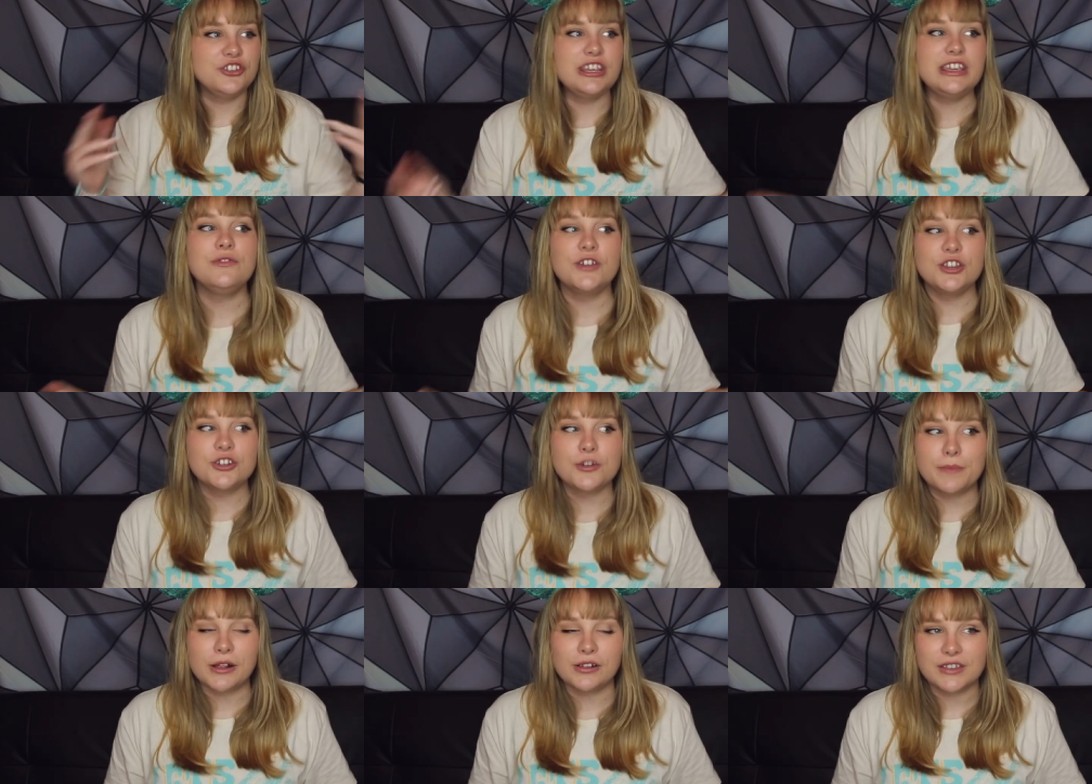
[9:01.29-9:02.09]
Even
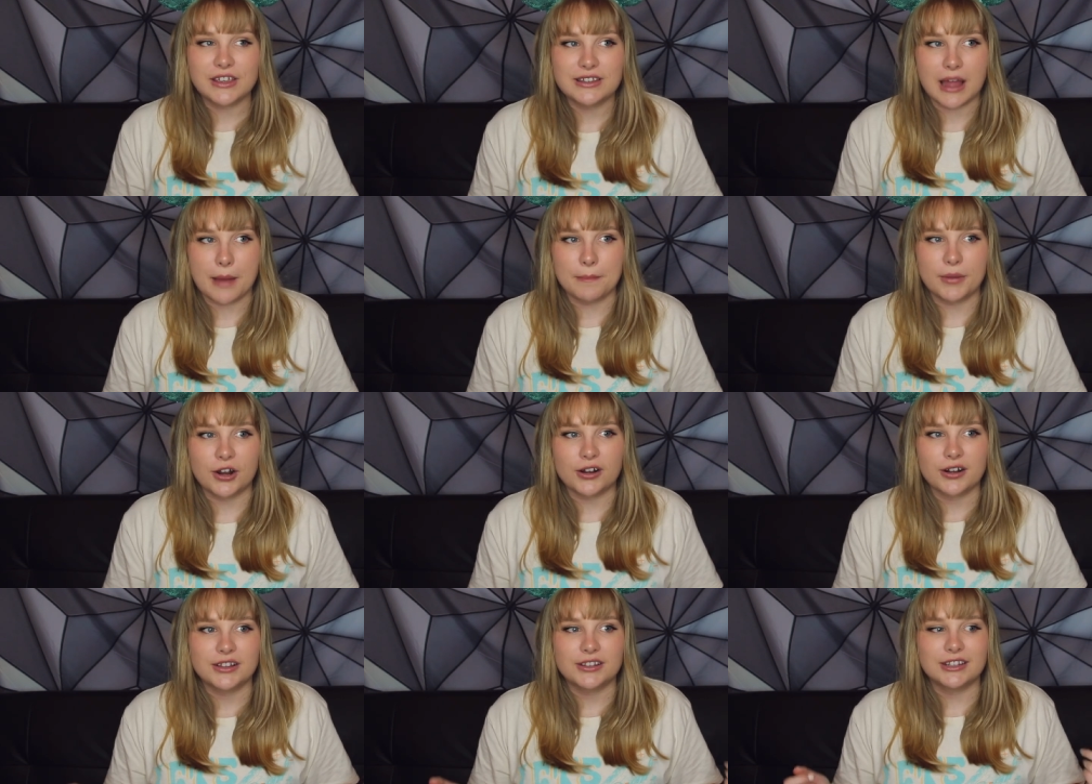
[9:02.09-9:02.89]
your building
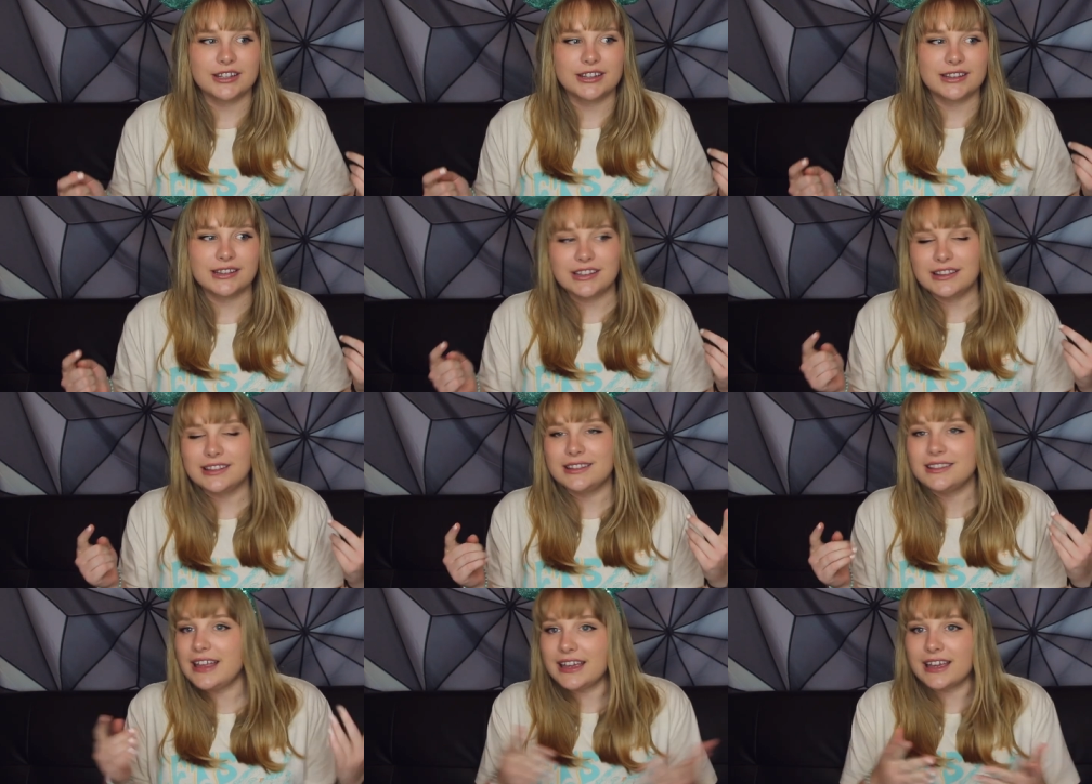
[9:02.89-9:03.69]
number.
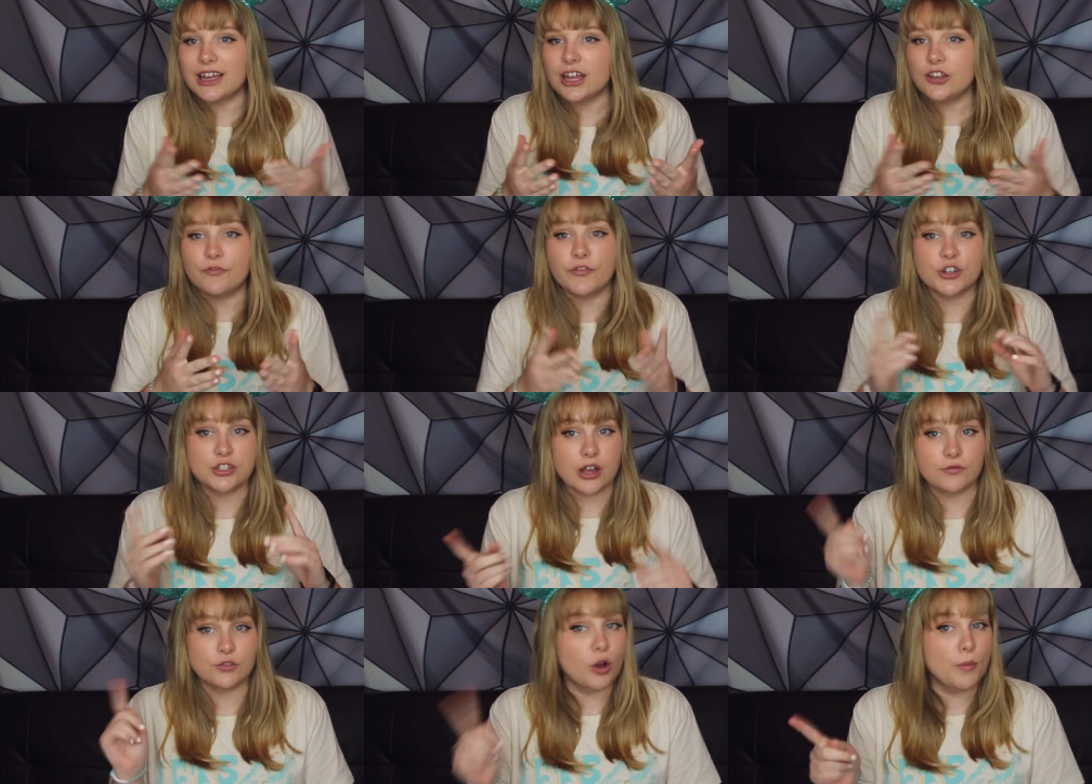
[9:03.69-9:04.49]
Like,
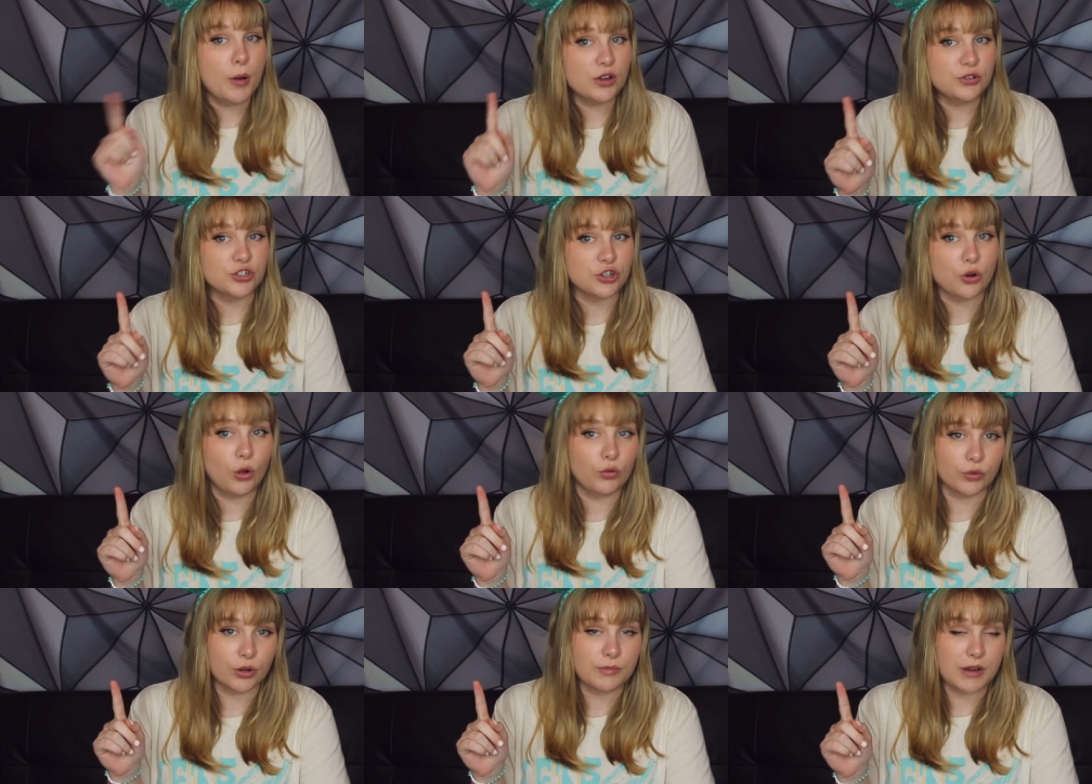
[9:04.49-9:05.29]
first off, don't post your
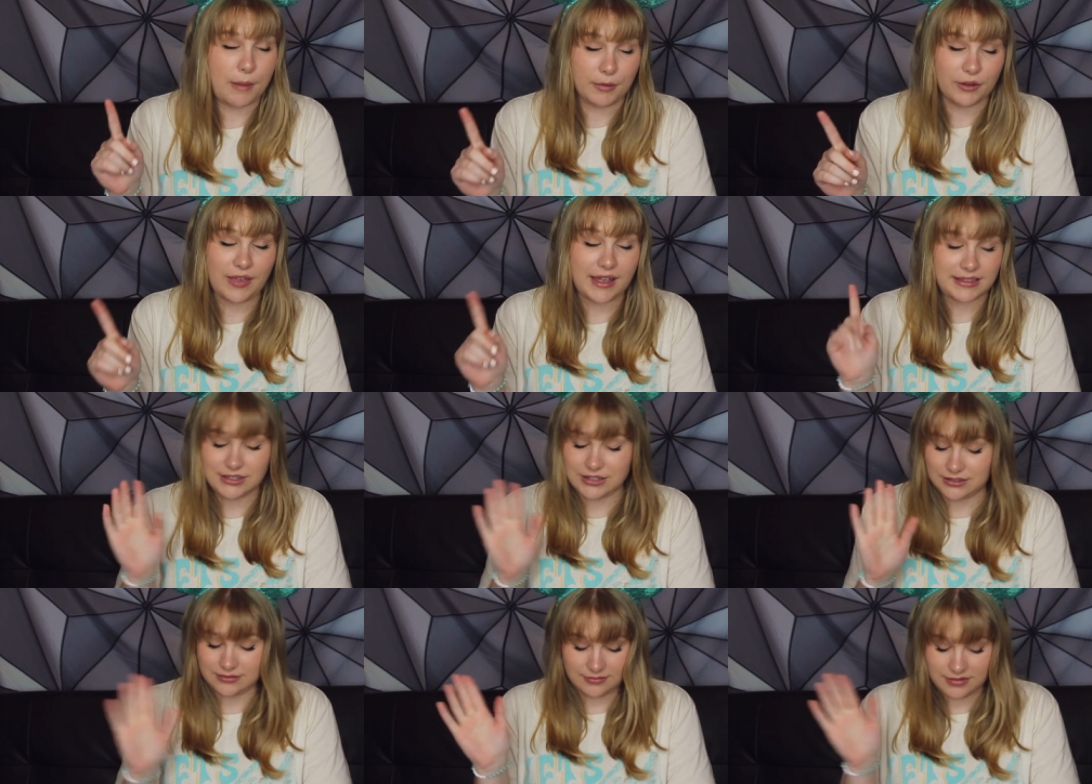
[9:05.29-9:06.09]
whole room number. That's,